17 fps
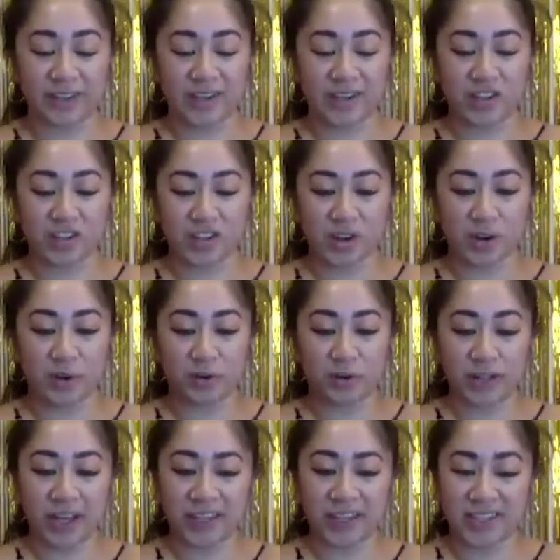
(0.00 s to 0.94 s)
and show
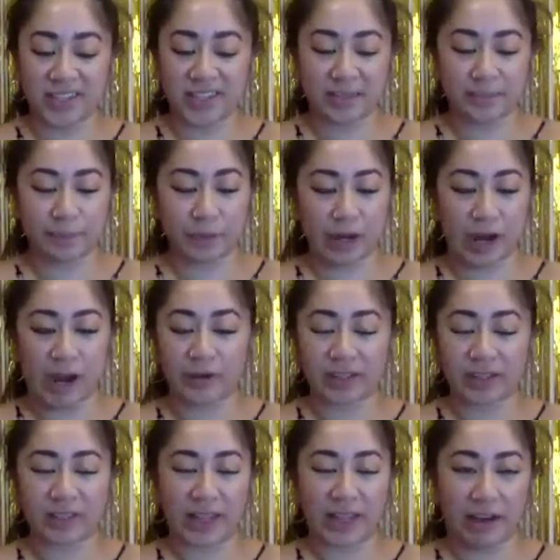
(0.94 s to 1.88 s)
like this proud
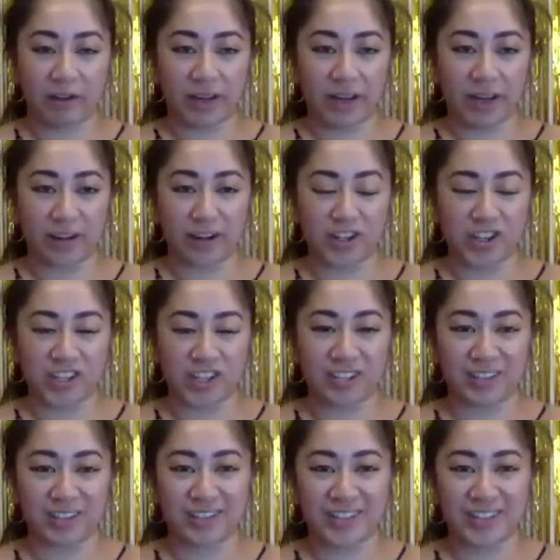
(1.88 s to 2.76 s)
and loud energy.